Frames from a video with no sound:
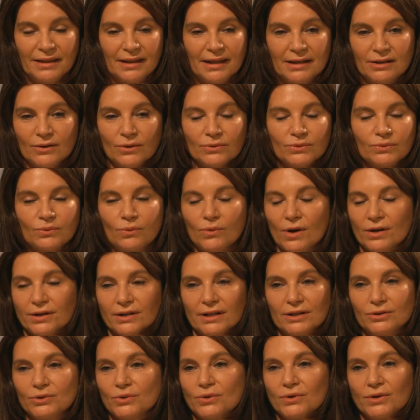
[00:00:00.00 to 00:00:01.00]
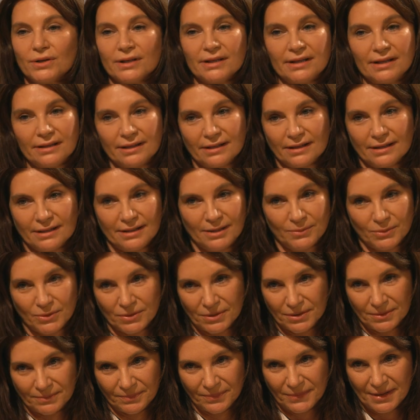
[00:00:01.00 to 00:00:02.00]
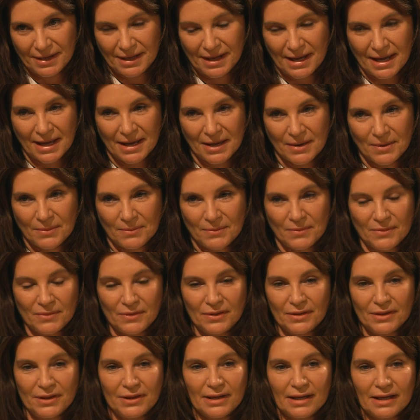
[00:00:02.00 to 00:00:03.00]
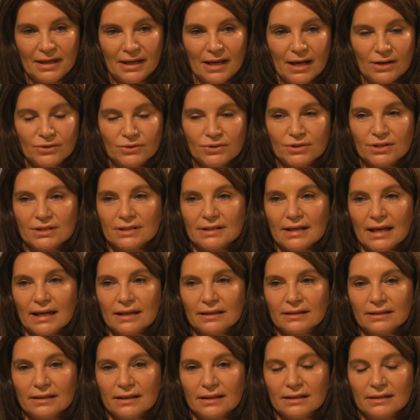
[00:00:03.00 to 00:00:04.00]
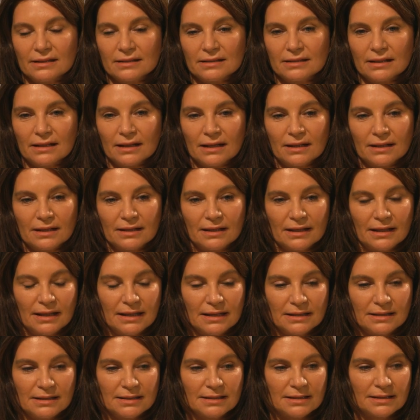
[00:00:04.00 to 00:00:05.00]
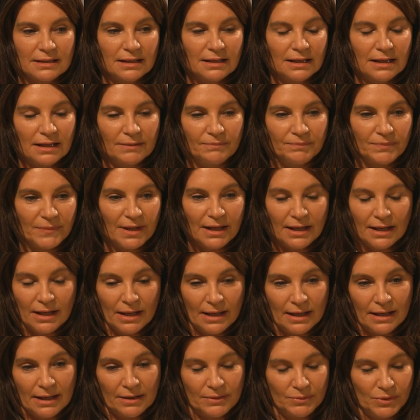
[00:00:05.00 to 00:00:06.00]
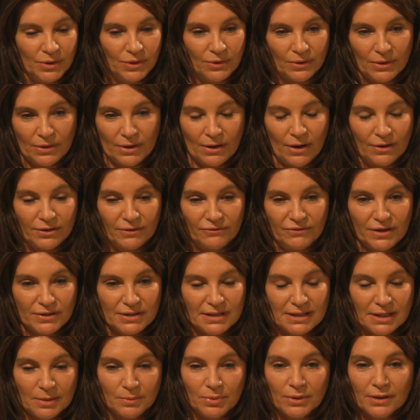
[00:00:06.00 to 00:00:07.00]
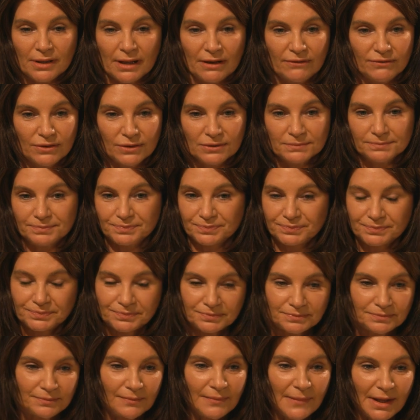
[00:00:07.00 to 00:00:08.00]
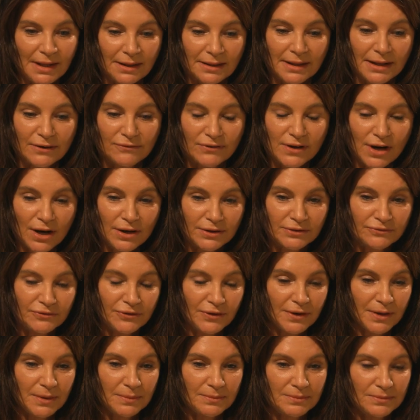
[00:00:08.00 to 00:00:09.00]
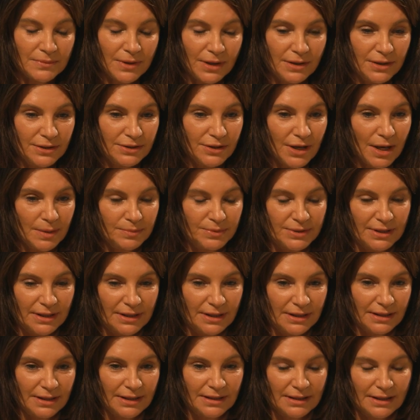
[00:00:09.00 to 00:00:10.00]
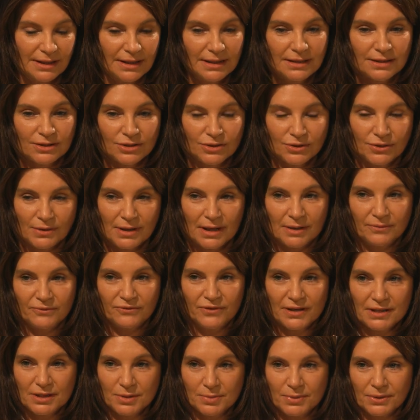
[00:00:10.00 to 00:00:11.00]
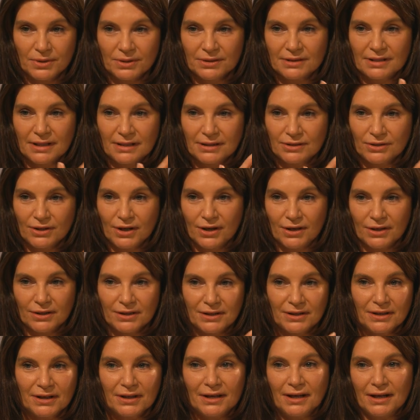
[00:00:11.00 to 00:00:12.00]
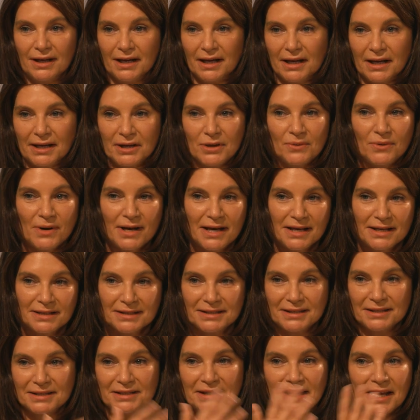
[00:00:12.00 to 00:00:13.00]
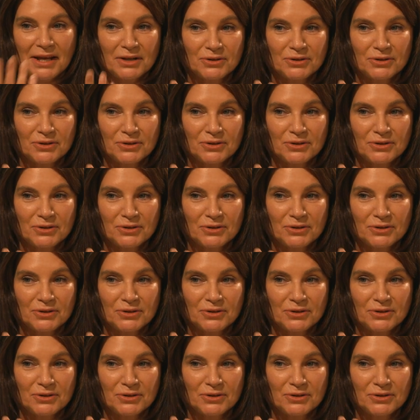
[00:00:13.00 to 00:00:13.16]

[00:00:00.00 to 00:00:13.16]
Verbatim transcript: They don't want to ignore anything anymore. They understand that it's, you know, on a very simple level, they've gone from adopting Instagram, Facebook, TikTok, iOS,